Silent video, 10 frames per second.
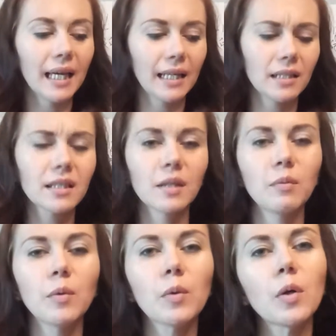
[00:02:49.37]
and it can
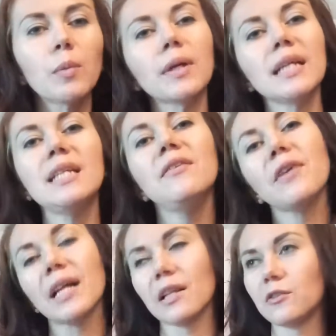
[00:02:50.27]
be very, very
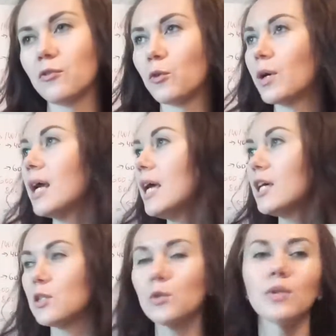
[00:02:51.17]
difficult for
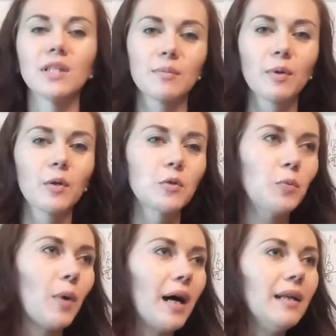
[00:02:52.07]
students, because
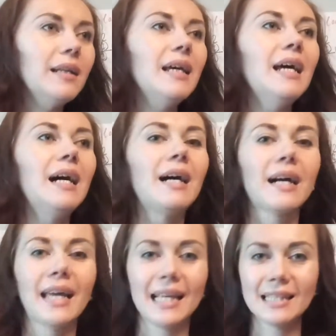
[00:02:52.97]
one
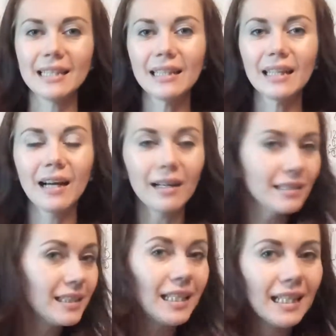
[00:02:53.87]
hasn't
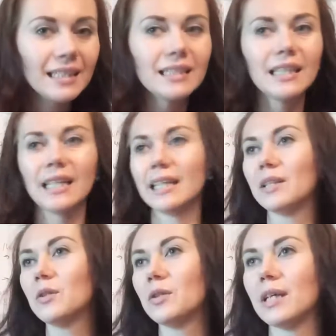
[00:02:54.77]
got yet
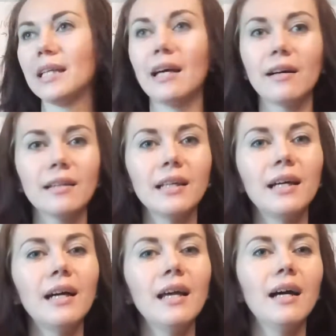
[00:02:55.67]
and another